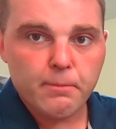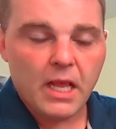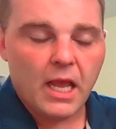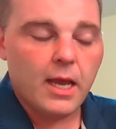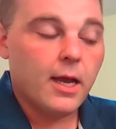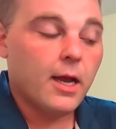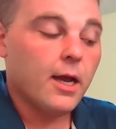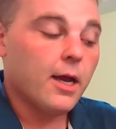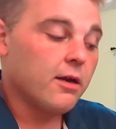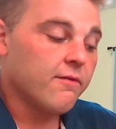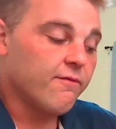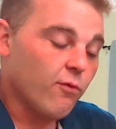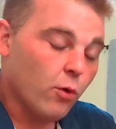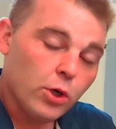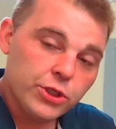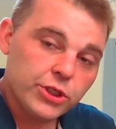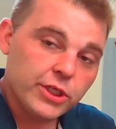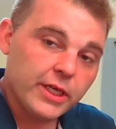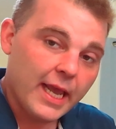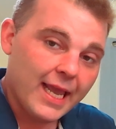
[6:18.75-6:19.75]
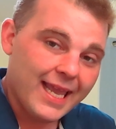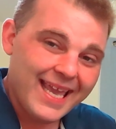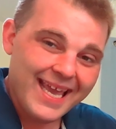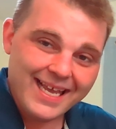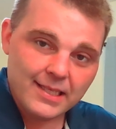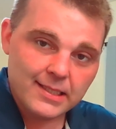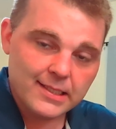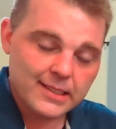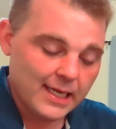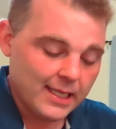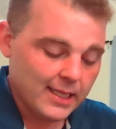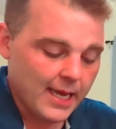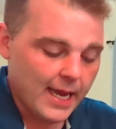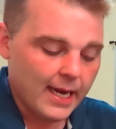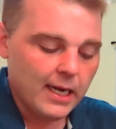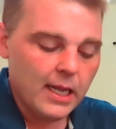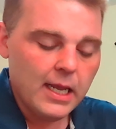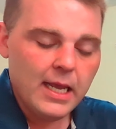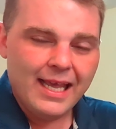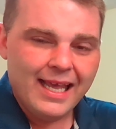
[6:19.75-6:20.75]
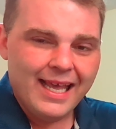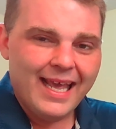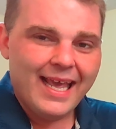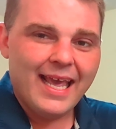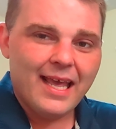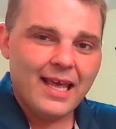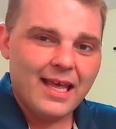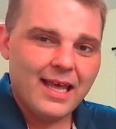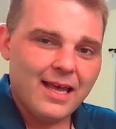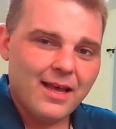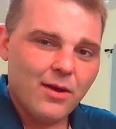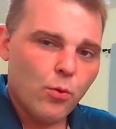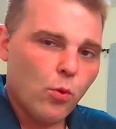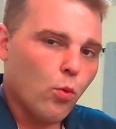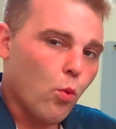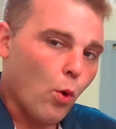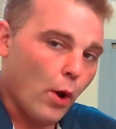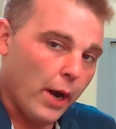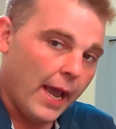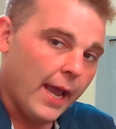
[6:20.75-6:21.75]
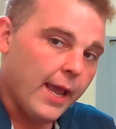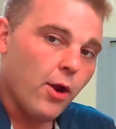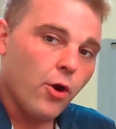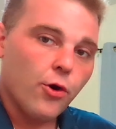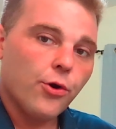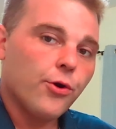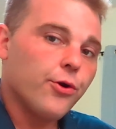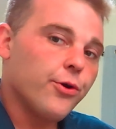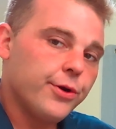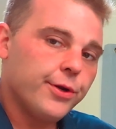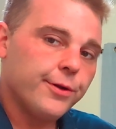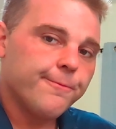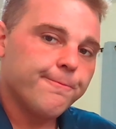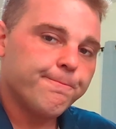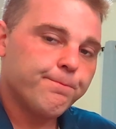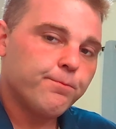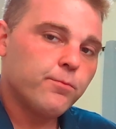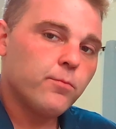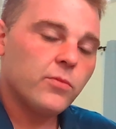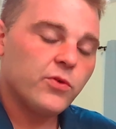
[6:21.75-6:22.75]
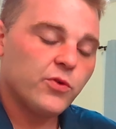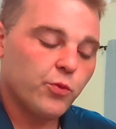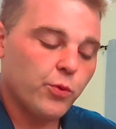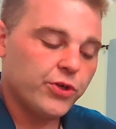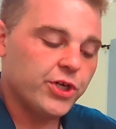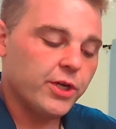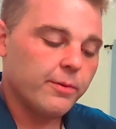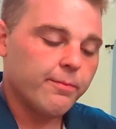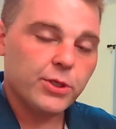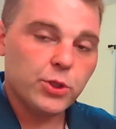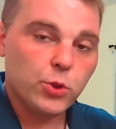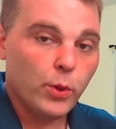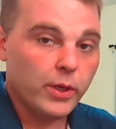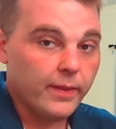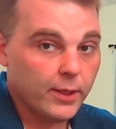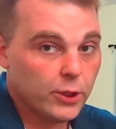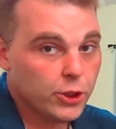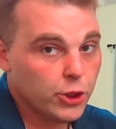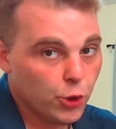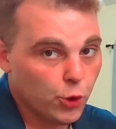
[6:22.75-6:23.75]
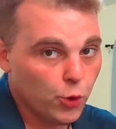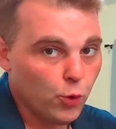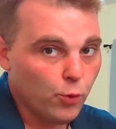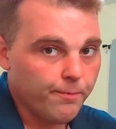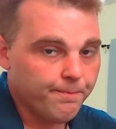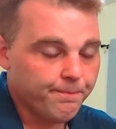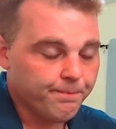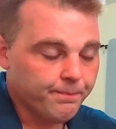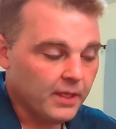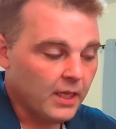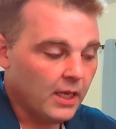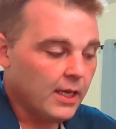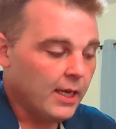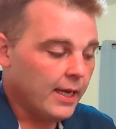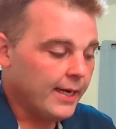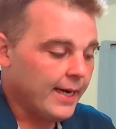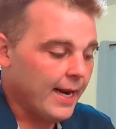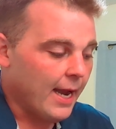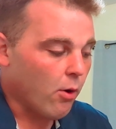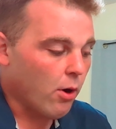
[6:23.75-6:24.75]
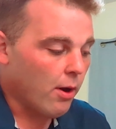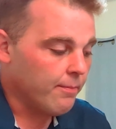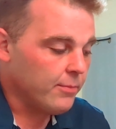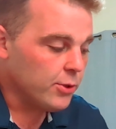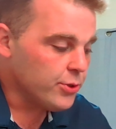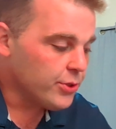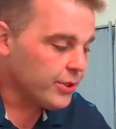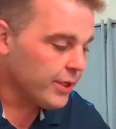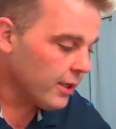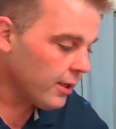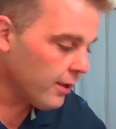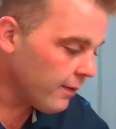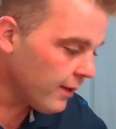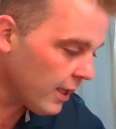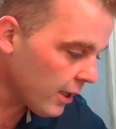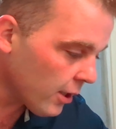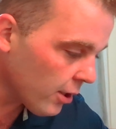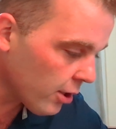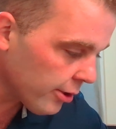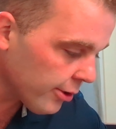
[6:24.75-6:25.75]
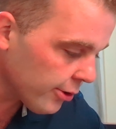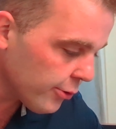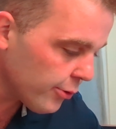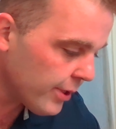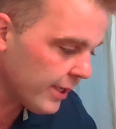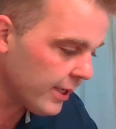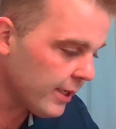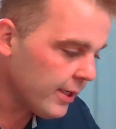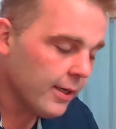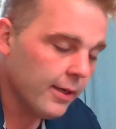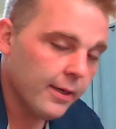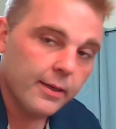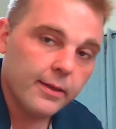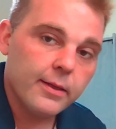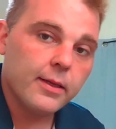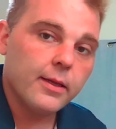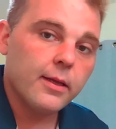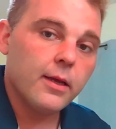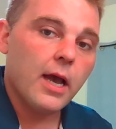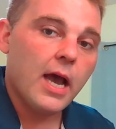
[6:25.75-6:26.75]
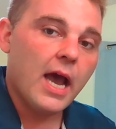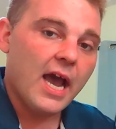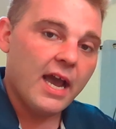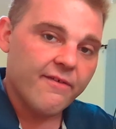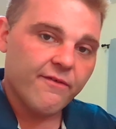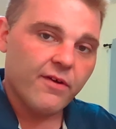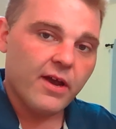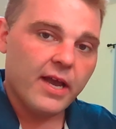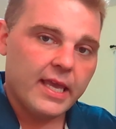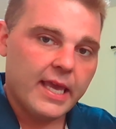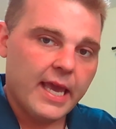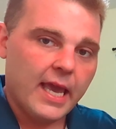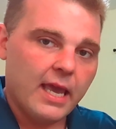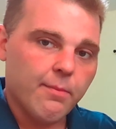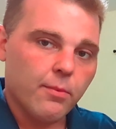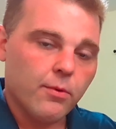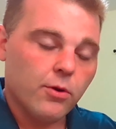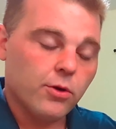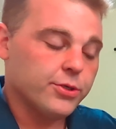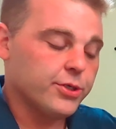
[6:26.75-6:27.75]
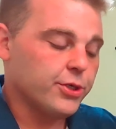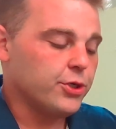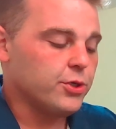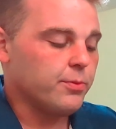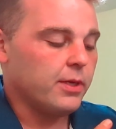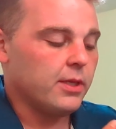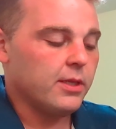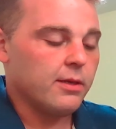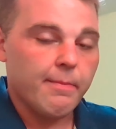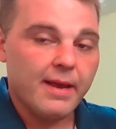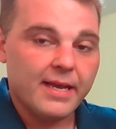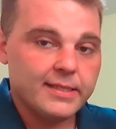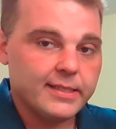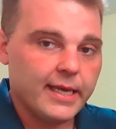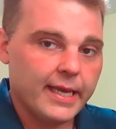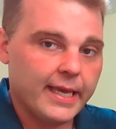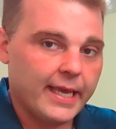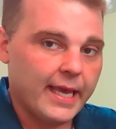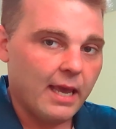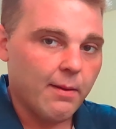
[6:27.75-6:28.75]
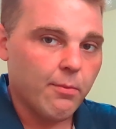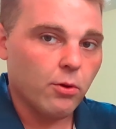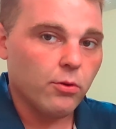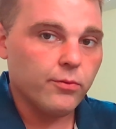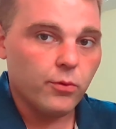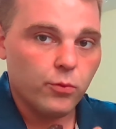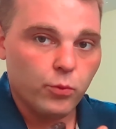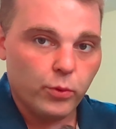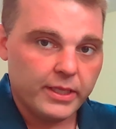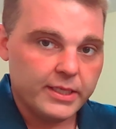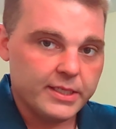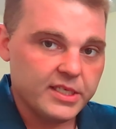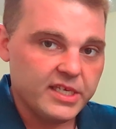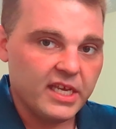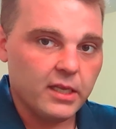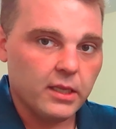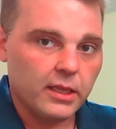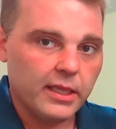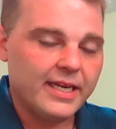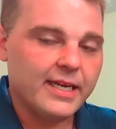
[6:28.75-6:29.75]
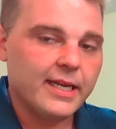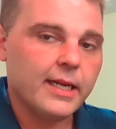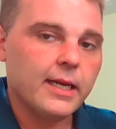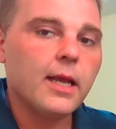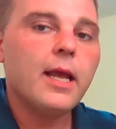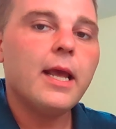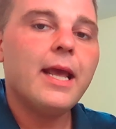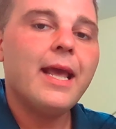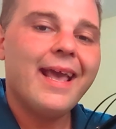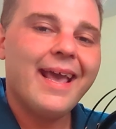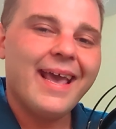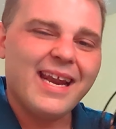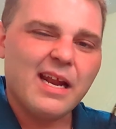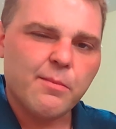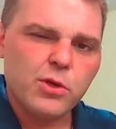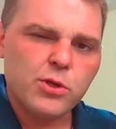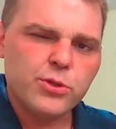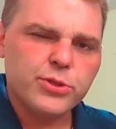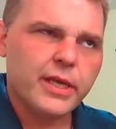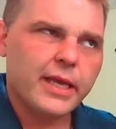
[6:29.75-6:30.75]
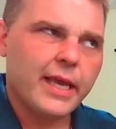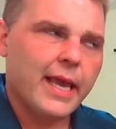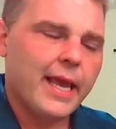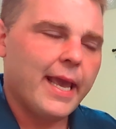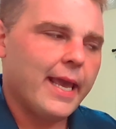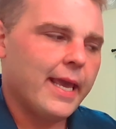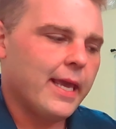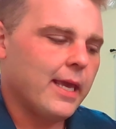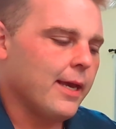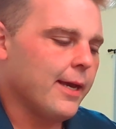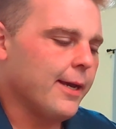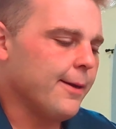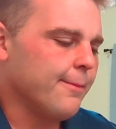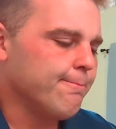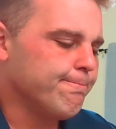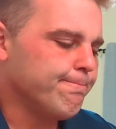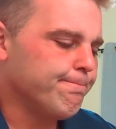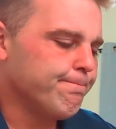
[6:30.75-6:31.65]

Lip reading: Unfortunately, I can't say that. What I heard switching between the two, now I'm using the included iFi cable, or excuse me, the meze cable with a single-ended, and I'm using a